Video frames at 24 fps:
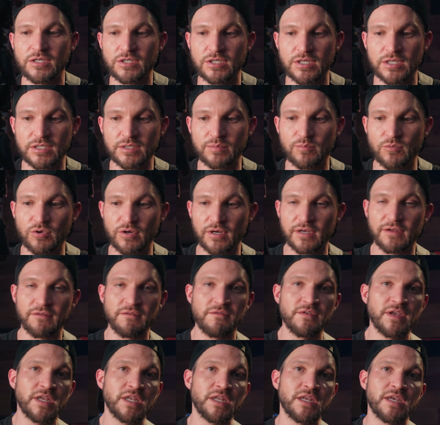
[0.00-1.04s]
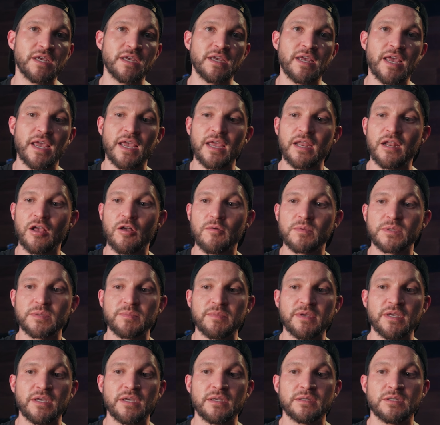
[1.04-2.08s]
just more convenient and helps
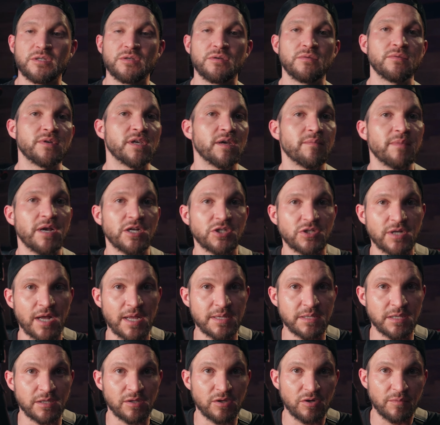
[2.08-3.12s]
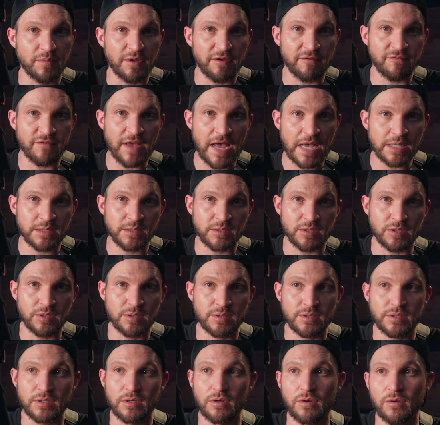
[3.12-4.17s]
me to get my shots a little bit faster.
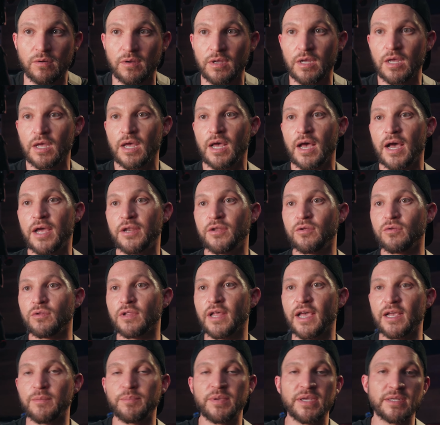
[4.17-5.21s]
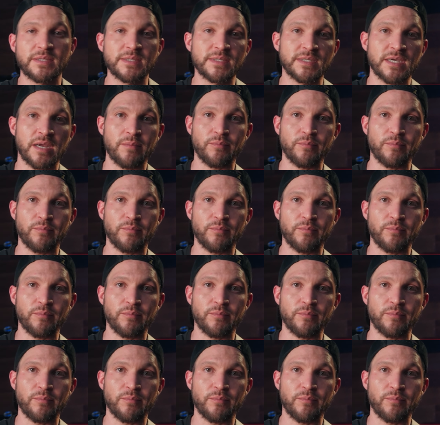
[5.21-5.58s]
So I do like Peak Design